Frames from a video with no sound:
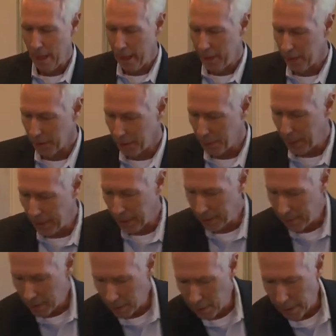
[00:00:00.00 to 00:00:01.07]
There's been a
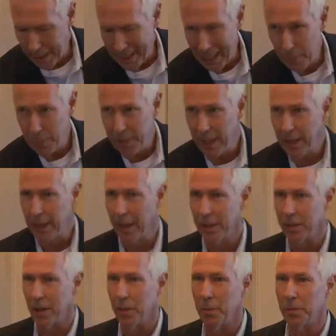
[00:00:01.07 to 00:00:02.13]
great uptick in
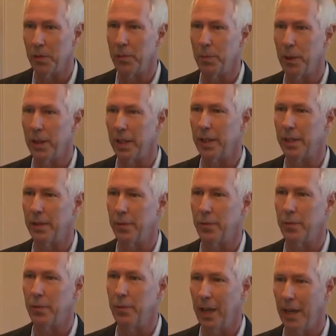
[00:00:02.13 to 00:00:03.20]
terms of
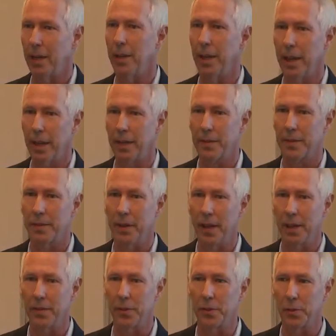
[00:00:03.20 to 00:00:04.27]
predictive analytics
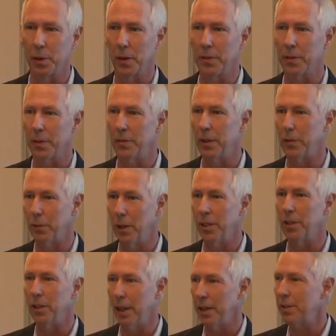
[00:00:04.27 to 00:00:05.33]
as the source of
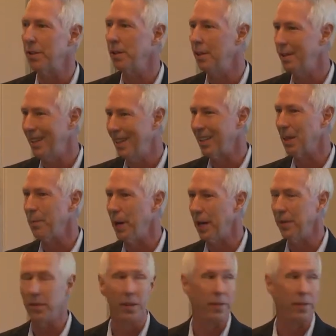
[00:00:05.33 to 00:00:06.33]
differentiation and competitive